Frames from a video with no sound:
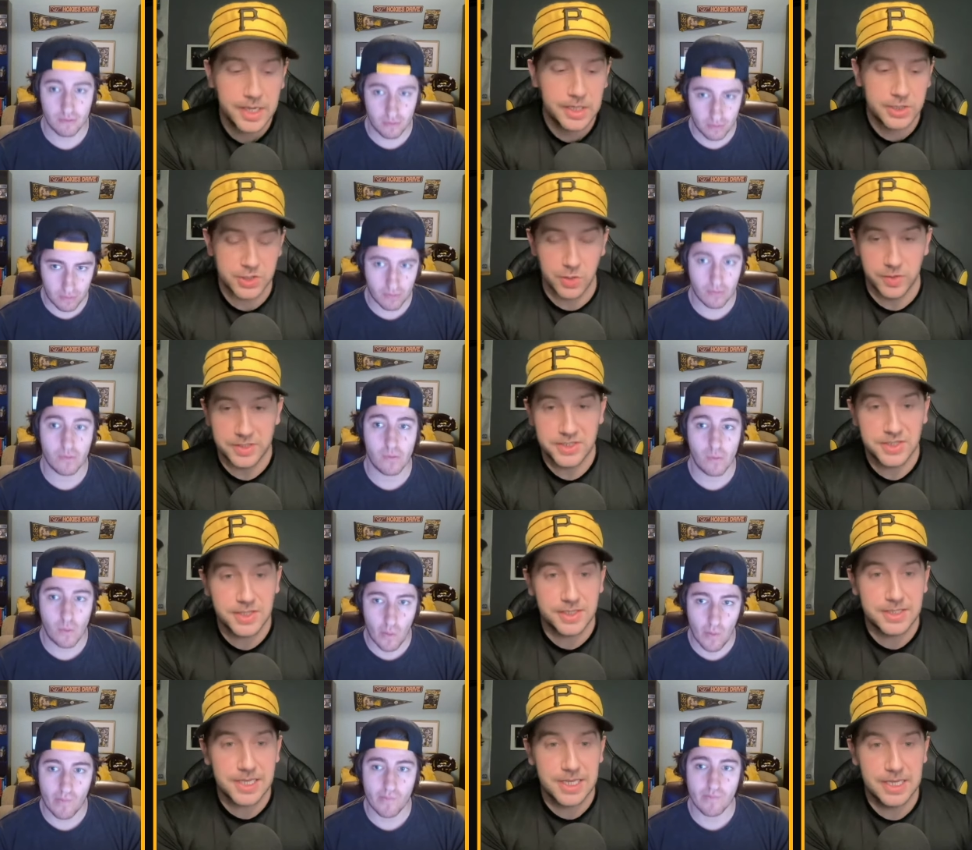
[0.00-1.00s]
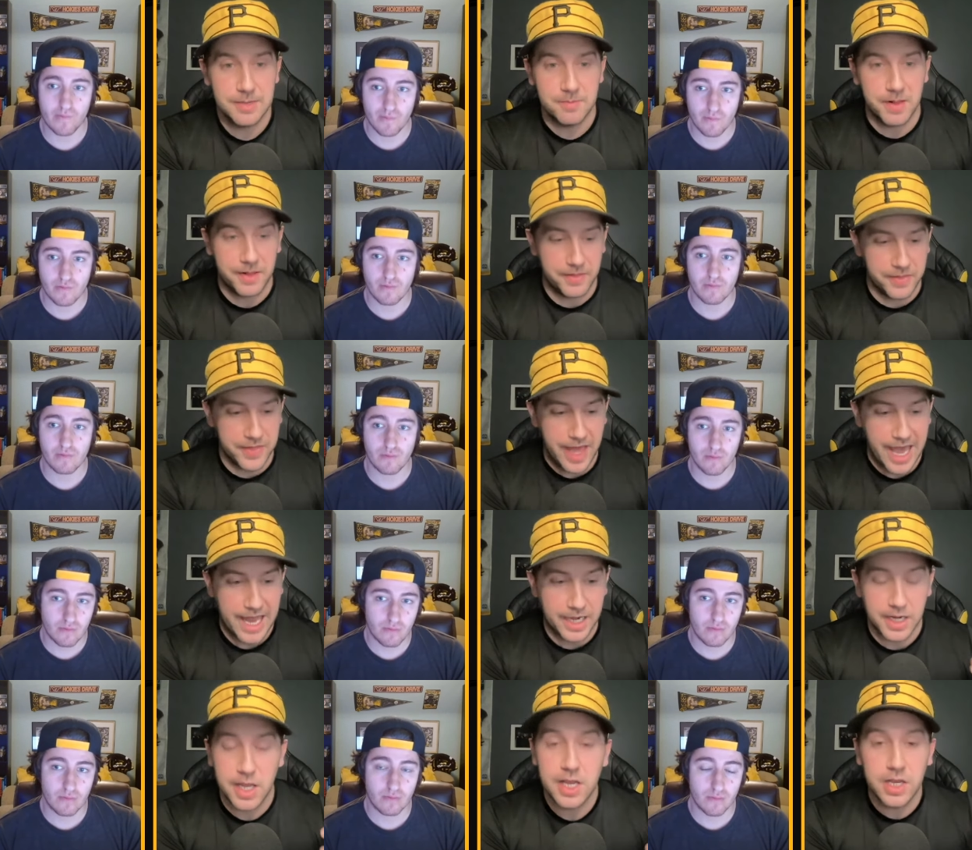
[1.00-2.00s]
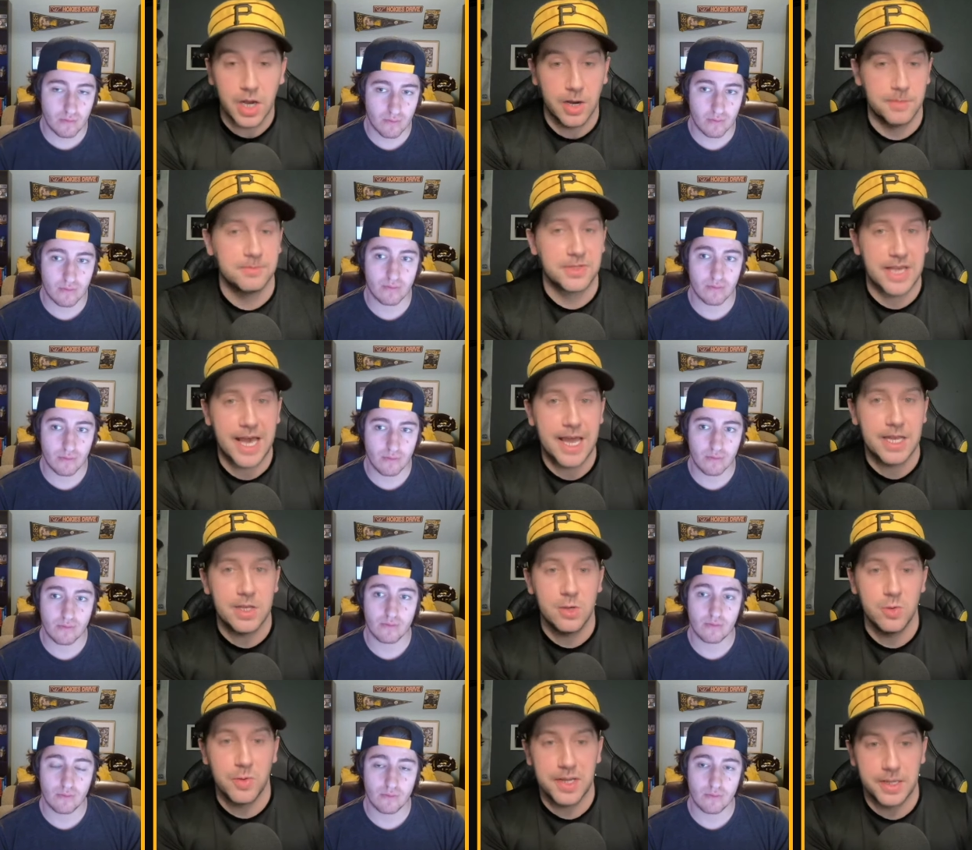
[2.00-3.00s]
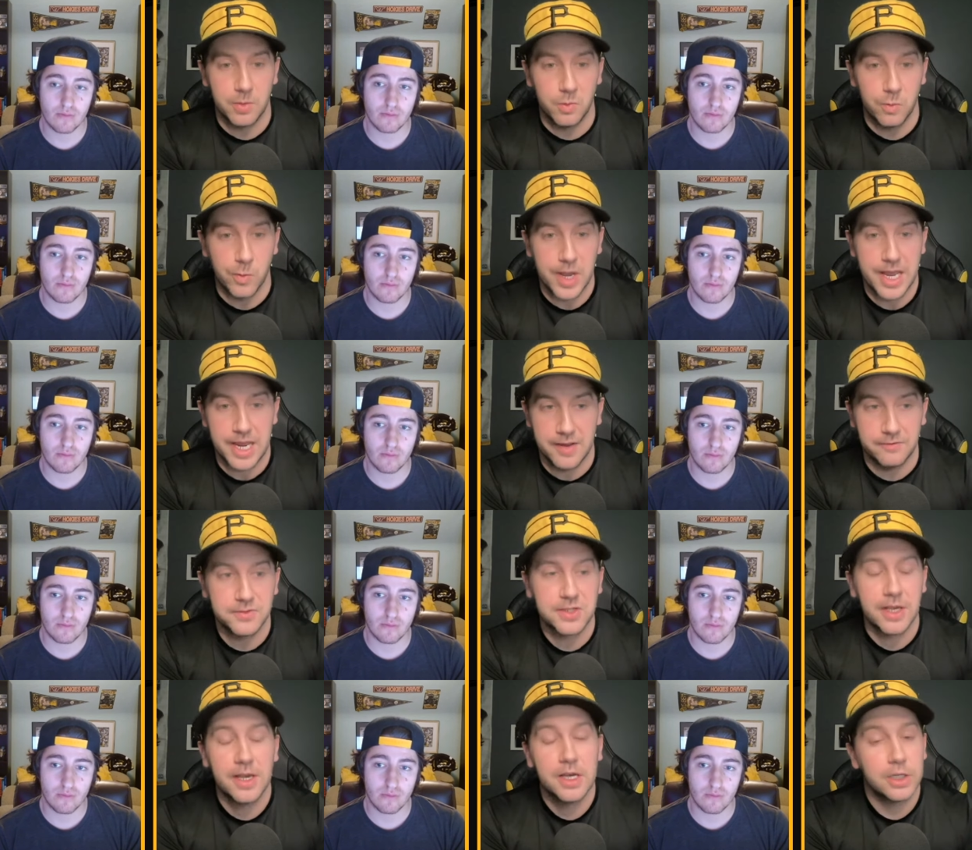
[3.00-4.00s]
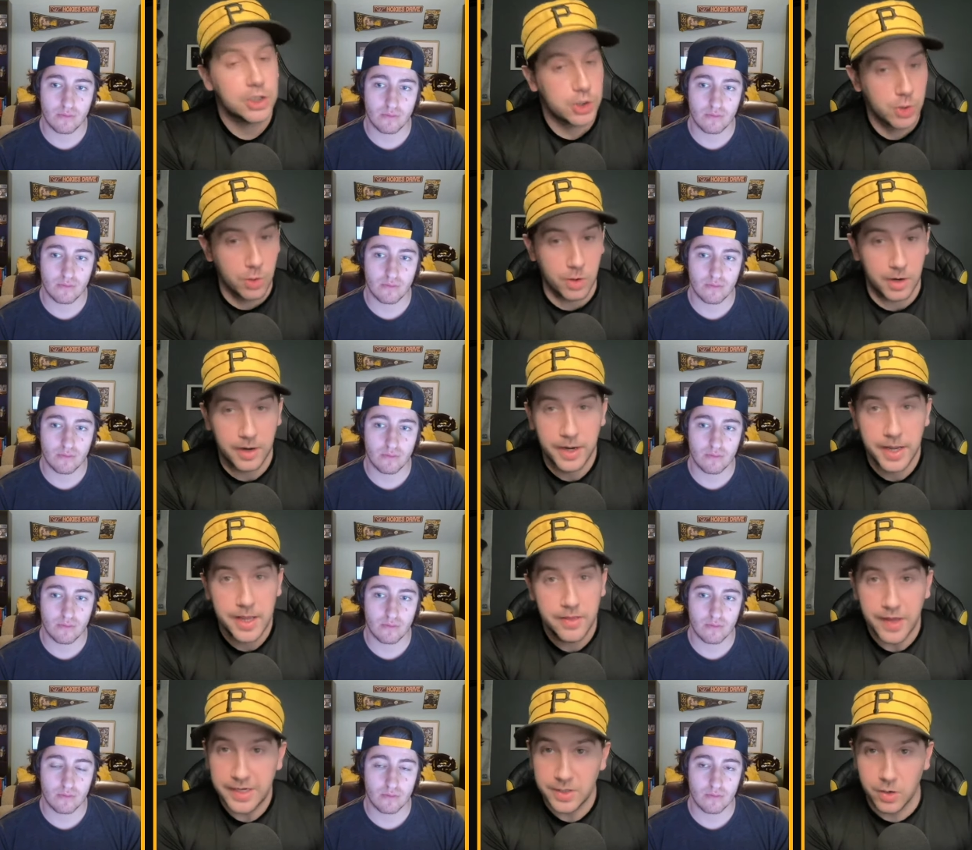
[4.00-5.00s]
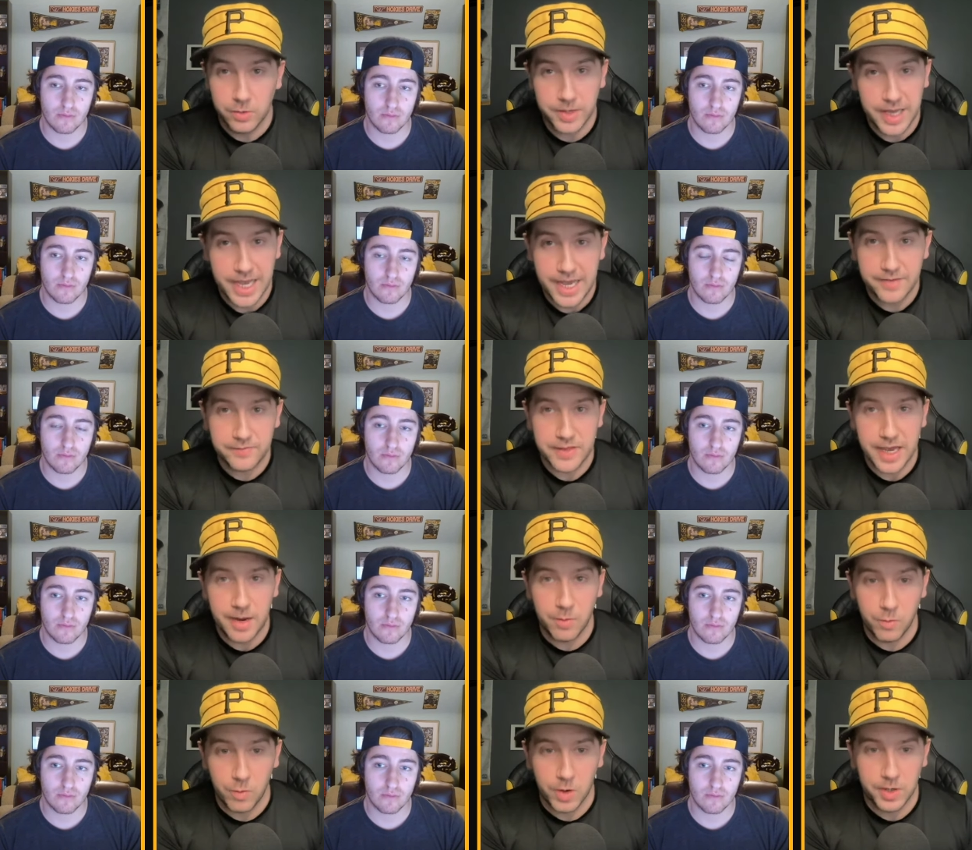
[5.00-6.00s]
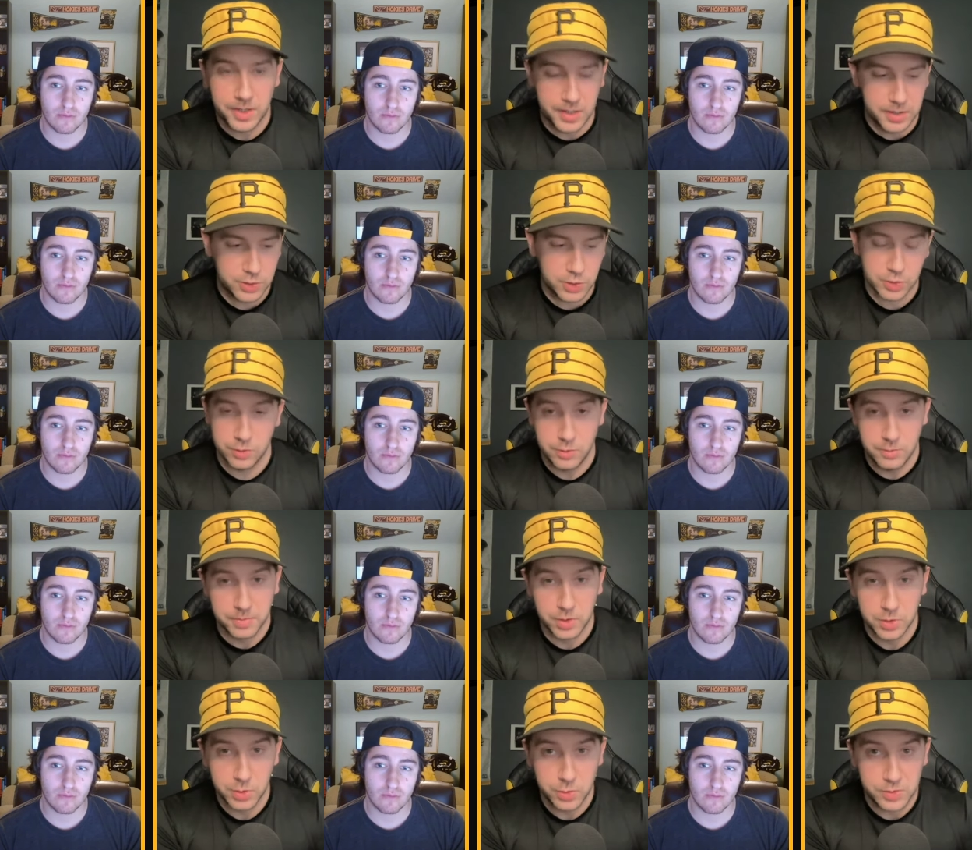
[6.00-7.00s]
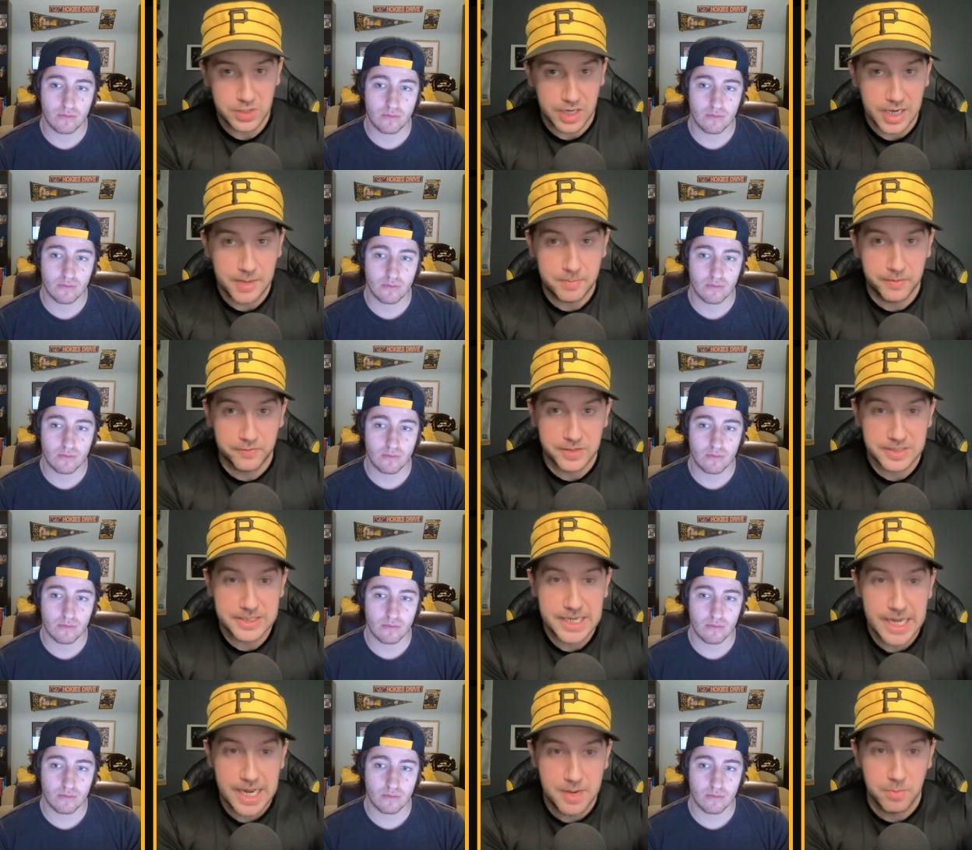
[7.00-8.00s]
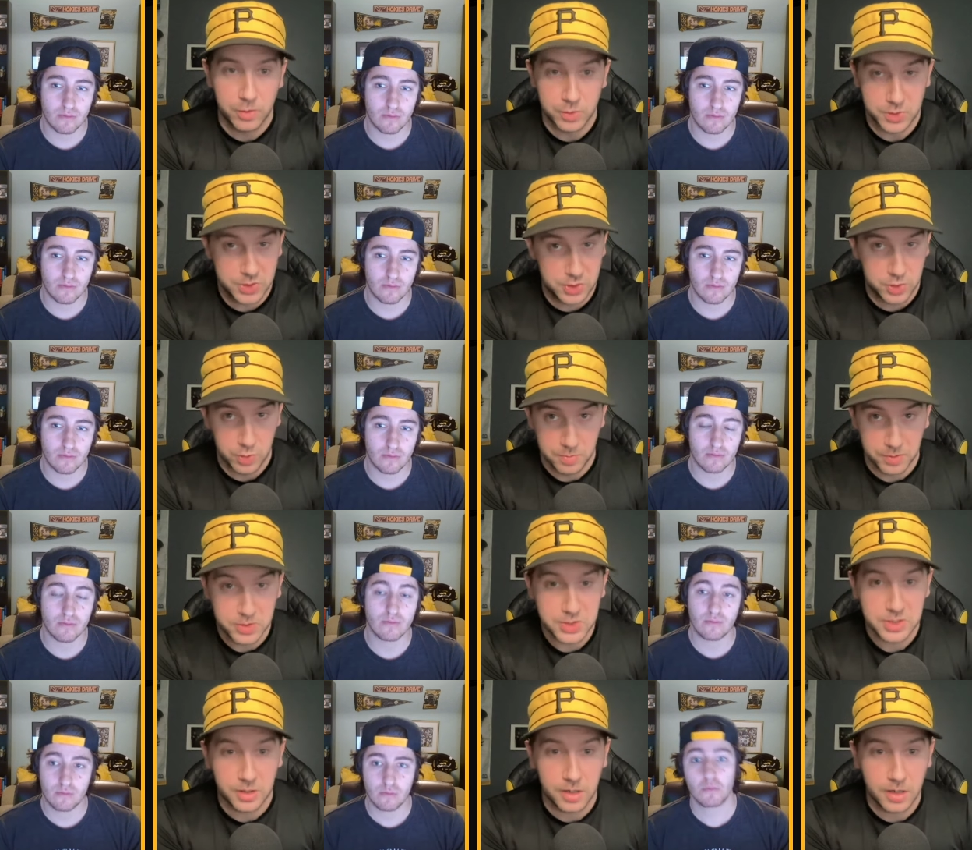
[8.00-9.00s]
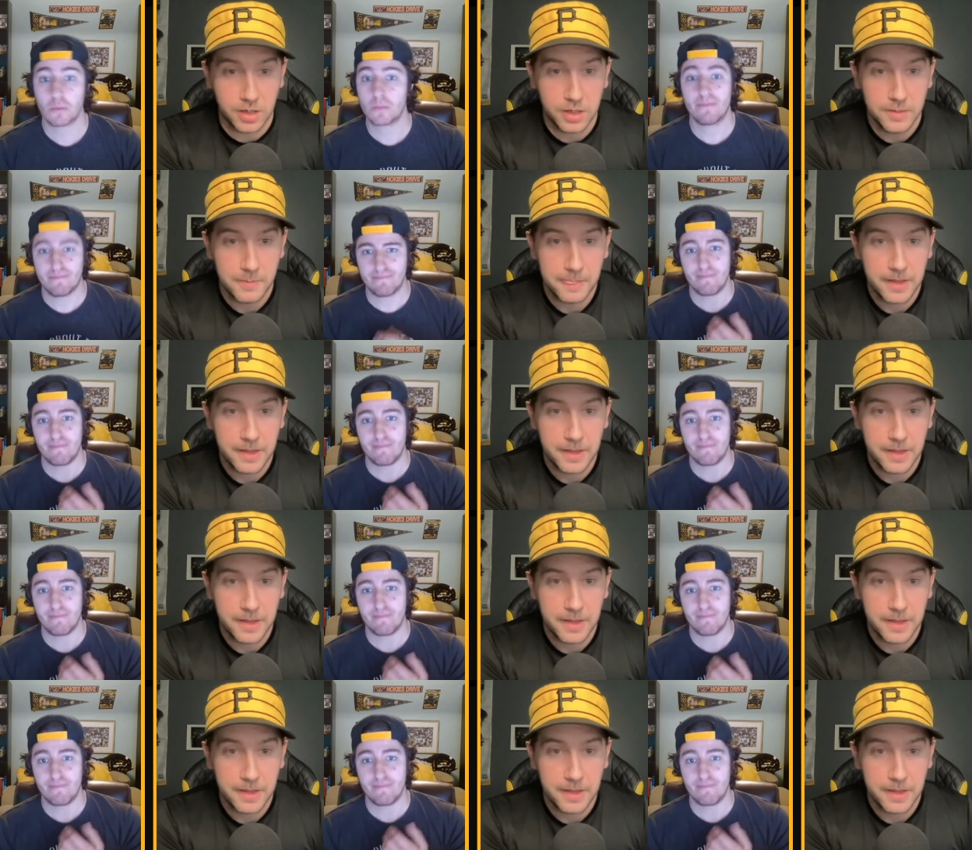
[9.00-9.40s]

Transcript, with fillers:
Speaker 1: So this is a team that comes at you in waves. Sure, they don't have that one true blue top of the table superstar,